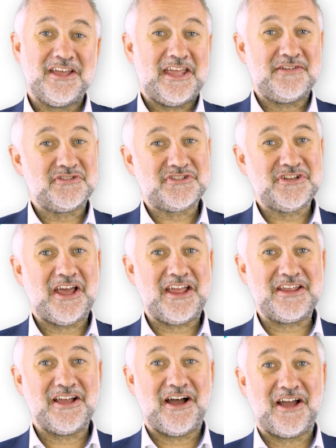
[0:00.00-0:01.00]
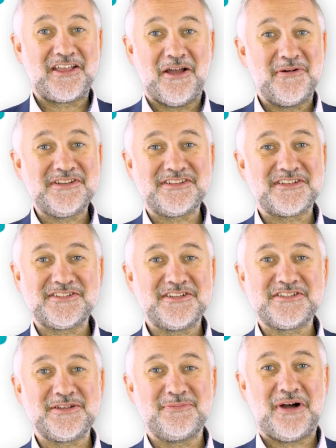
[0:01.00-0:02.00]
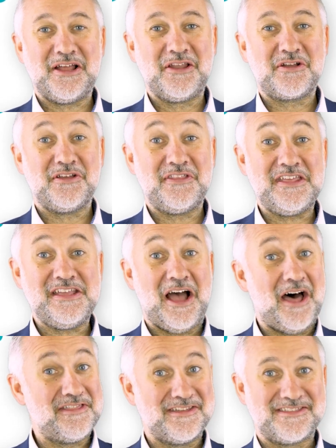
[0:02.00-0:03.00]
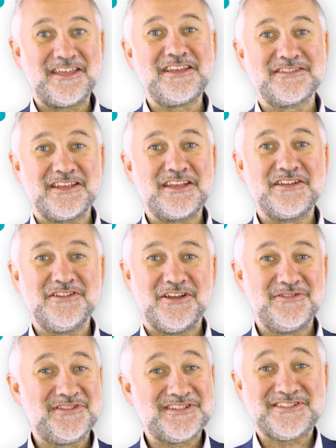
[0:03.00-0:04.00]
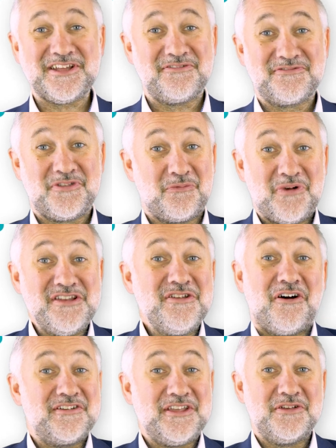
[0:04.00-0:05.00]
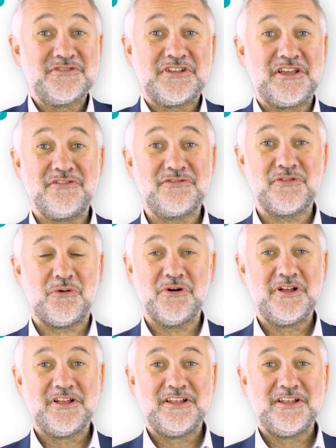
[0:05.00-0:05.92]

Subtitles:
even today I go into the system, I look at the other things that it can do, the stuff that we're not using it for,